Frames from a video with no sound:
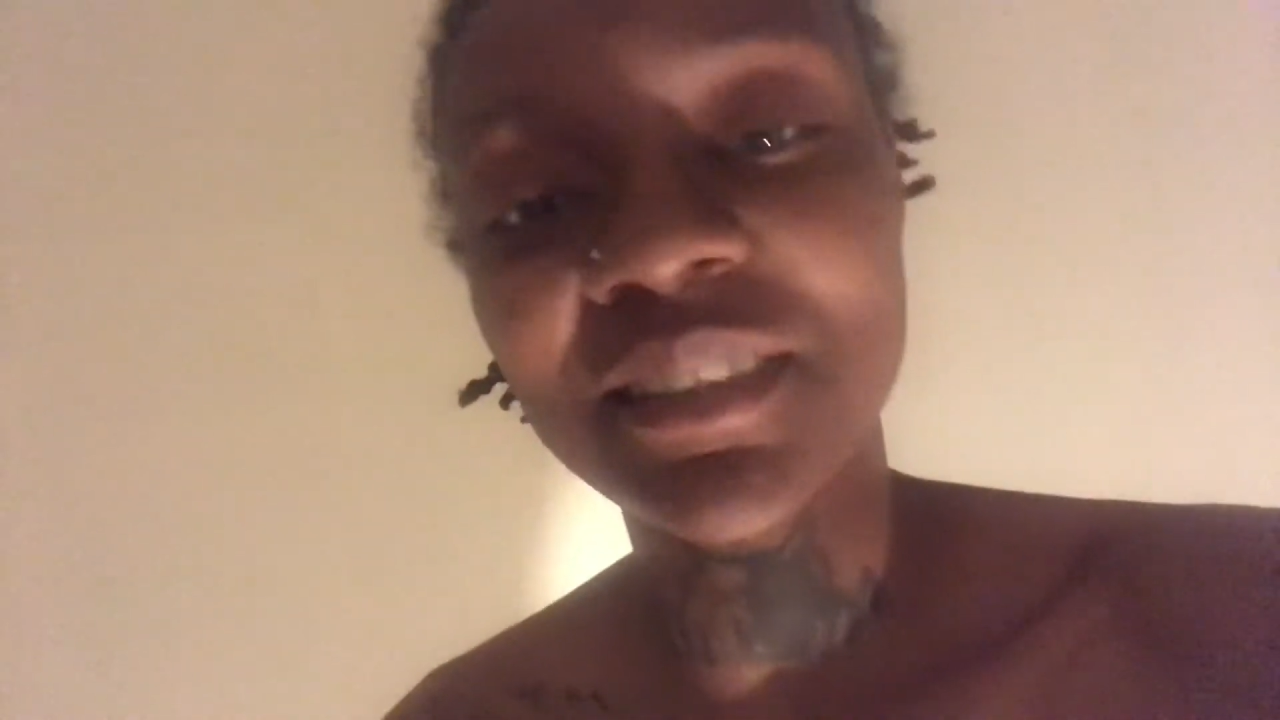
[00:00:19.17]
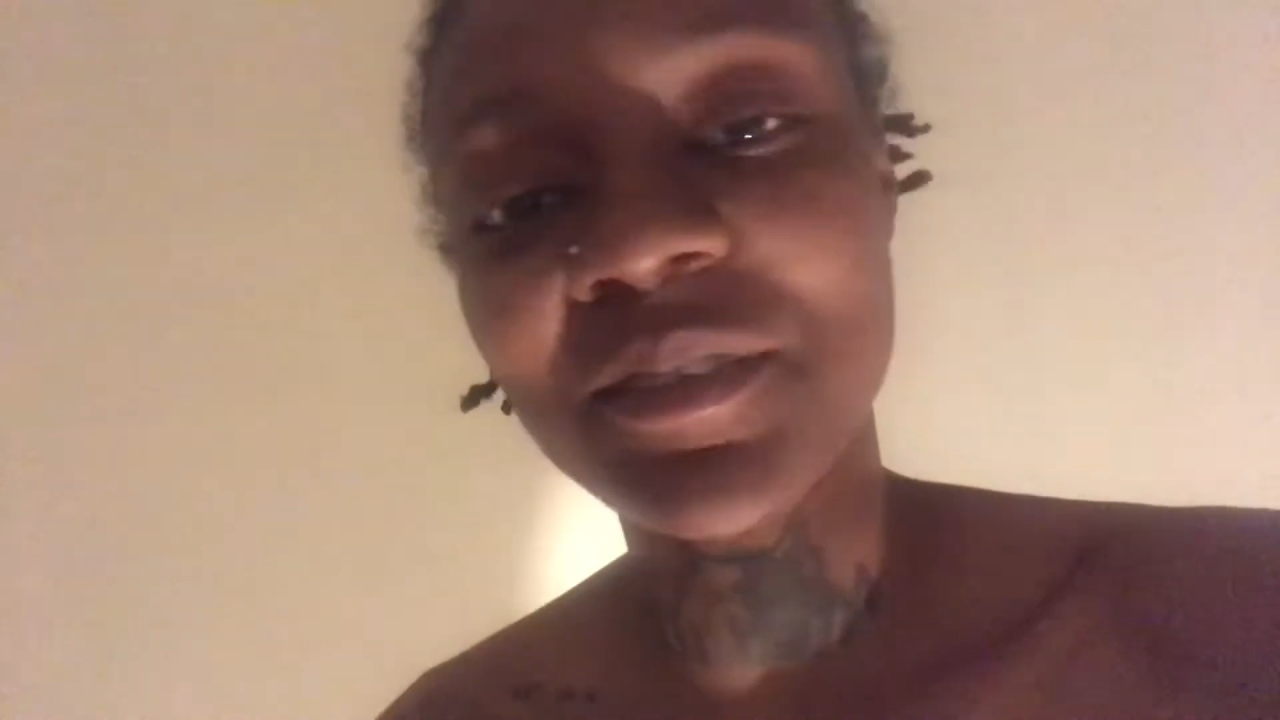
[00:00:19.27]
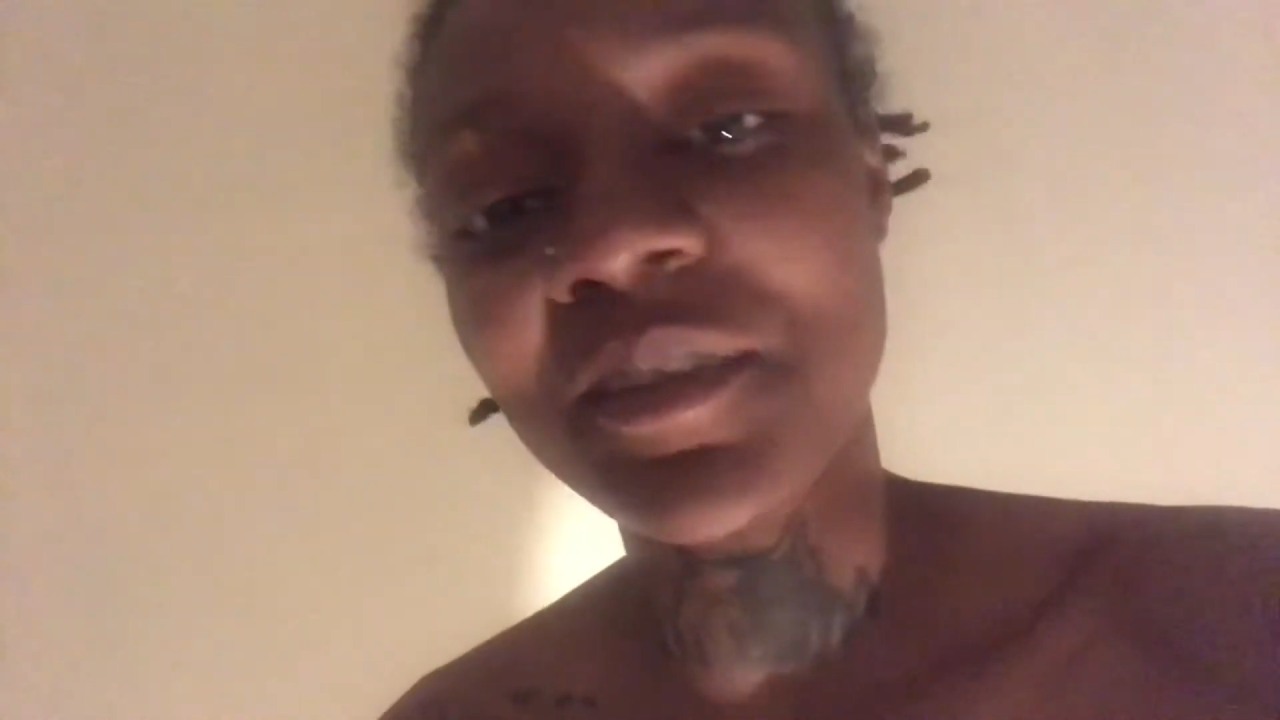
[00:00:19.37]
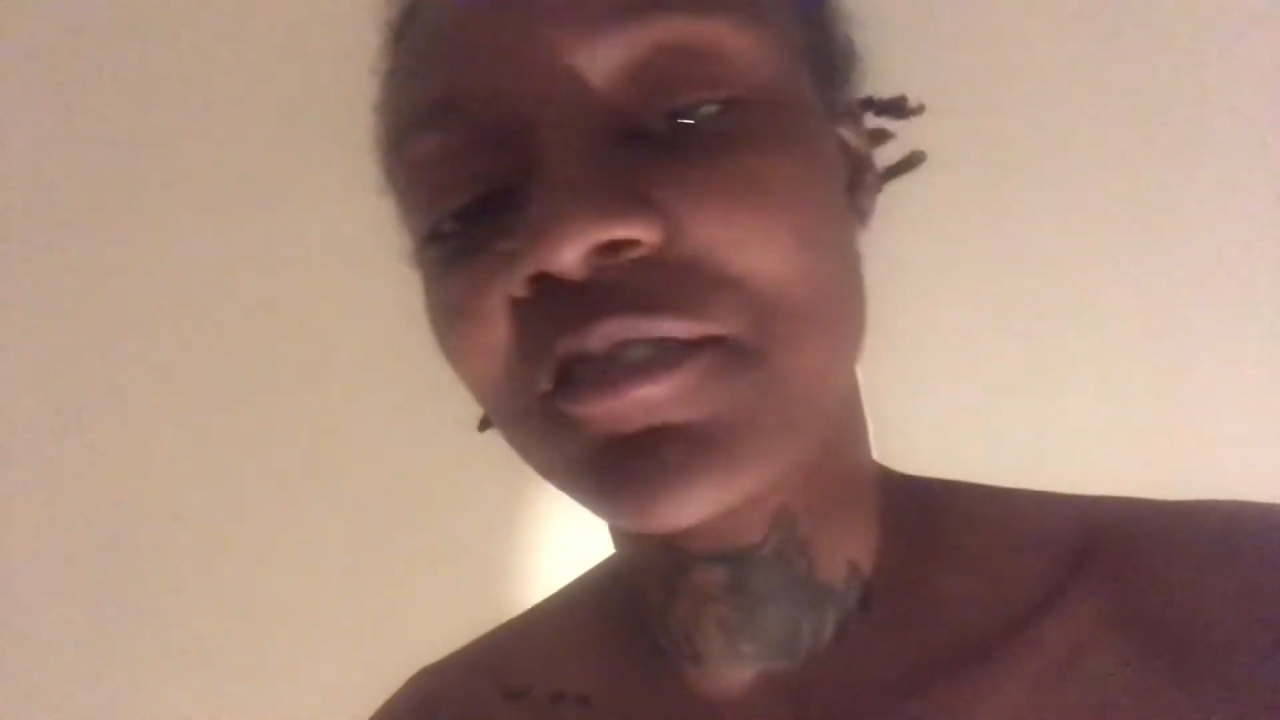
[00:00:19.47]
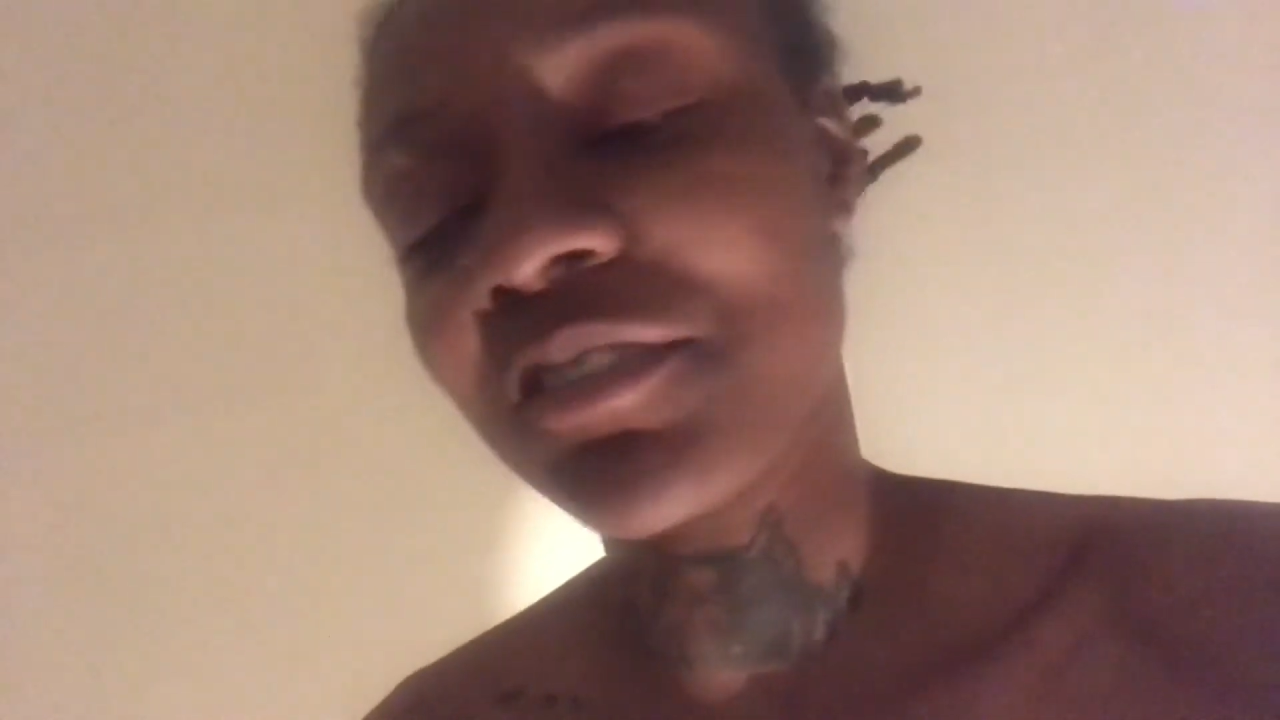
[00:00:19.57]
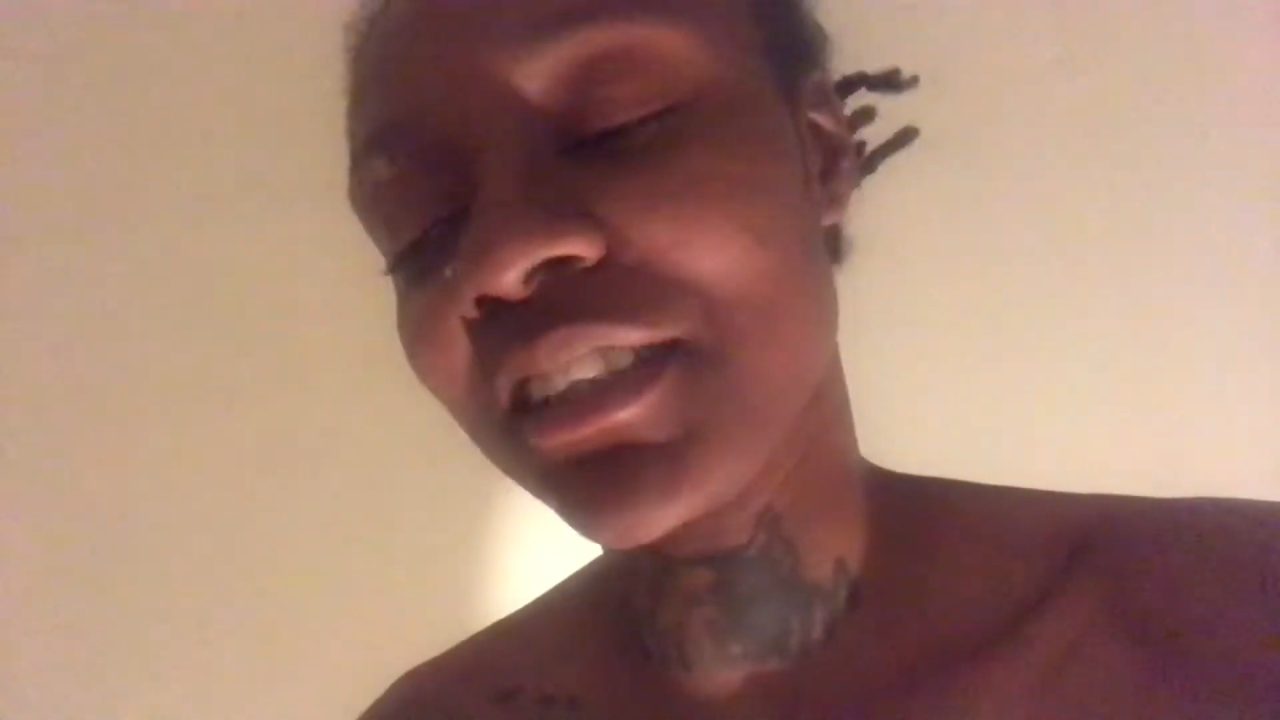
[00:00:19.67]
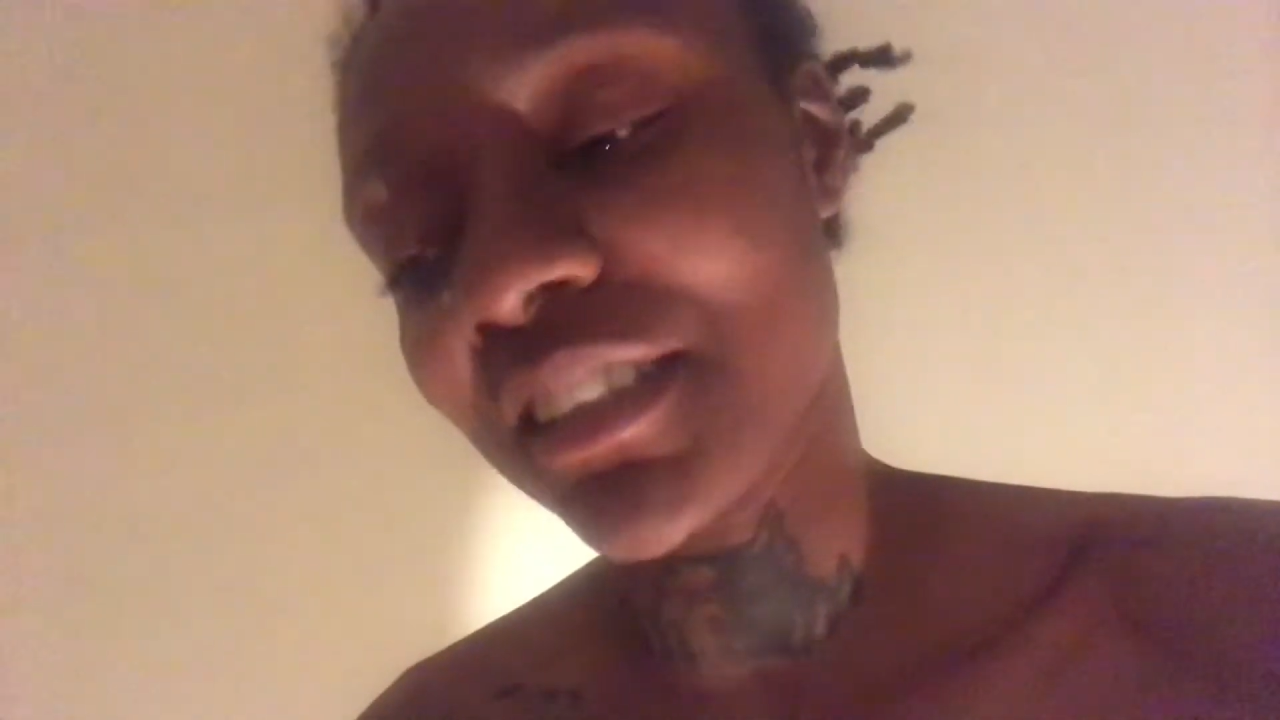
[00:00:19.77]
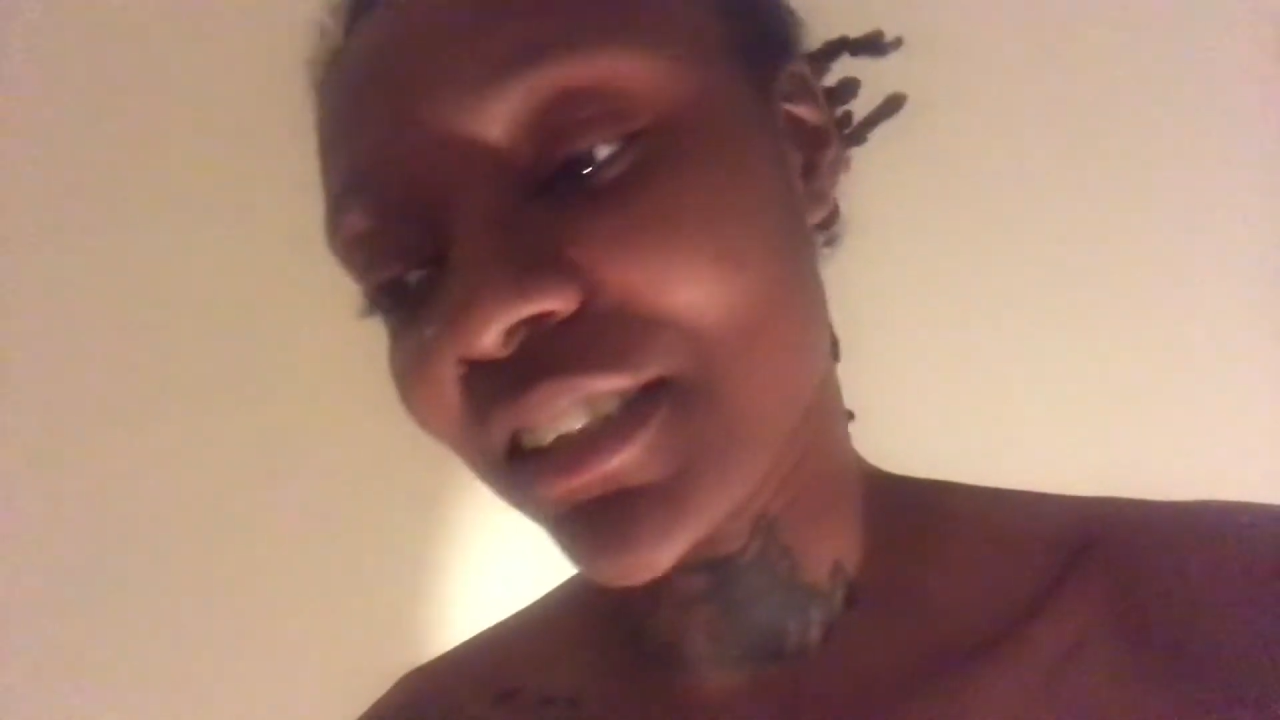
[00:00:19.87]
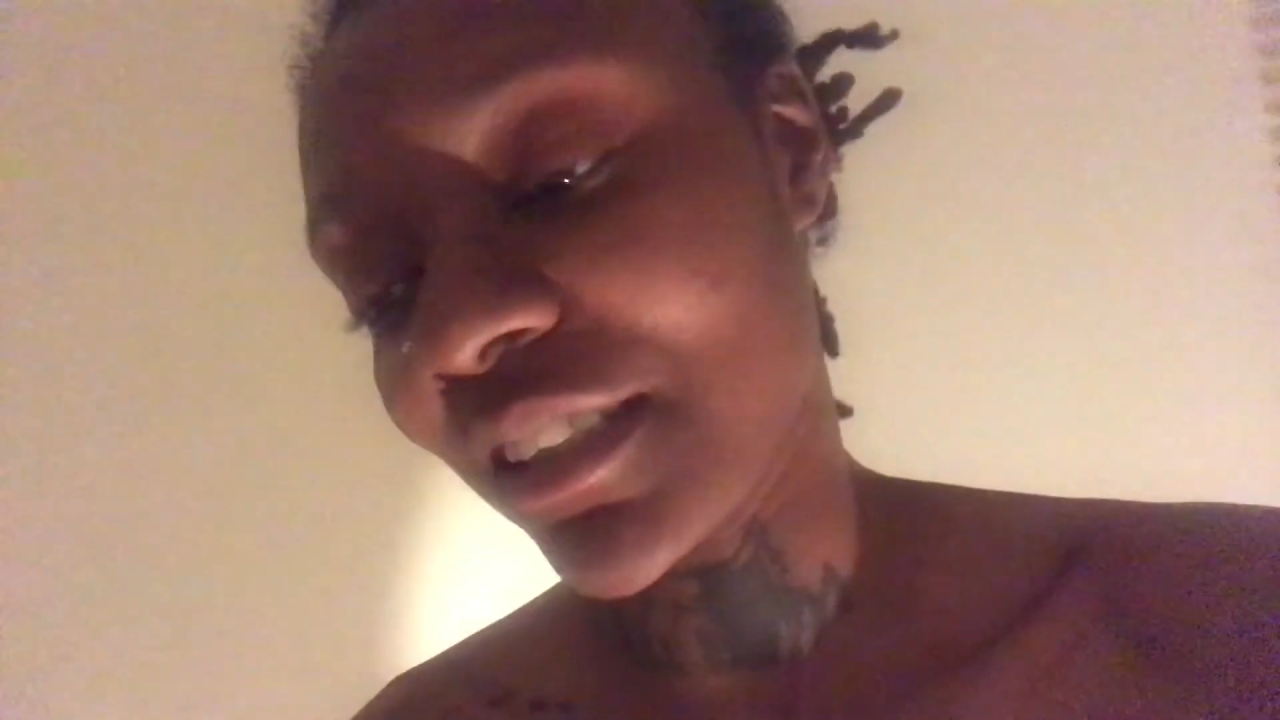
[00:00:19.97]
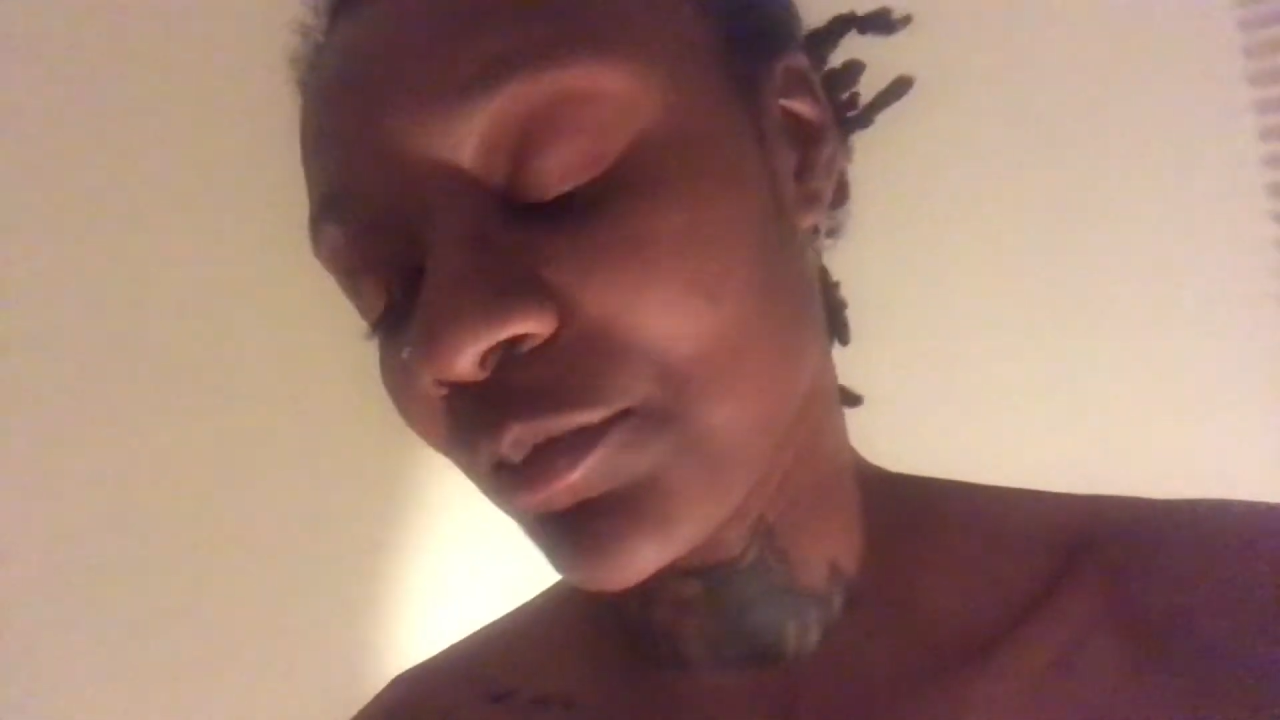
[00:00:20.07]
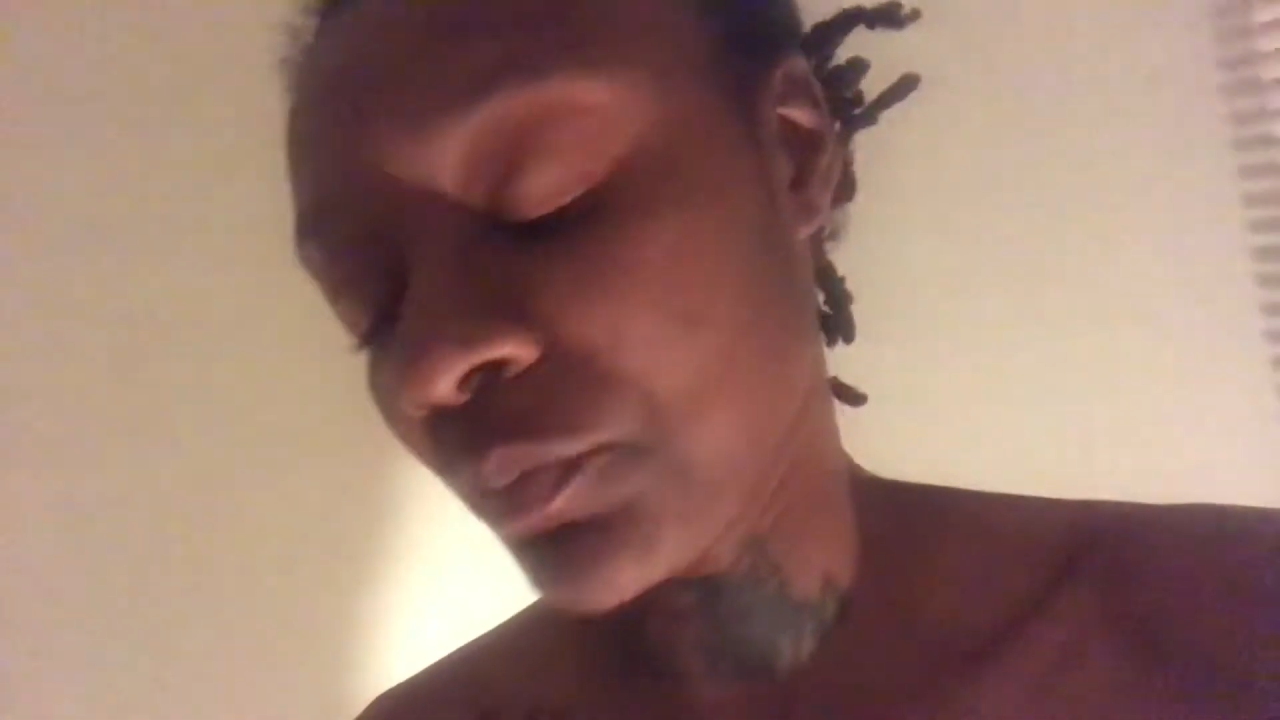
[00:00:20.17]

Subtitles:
to what I'm finna say.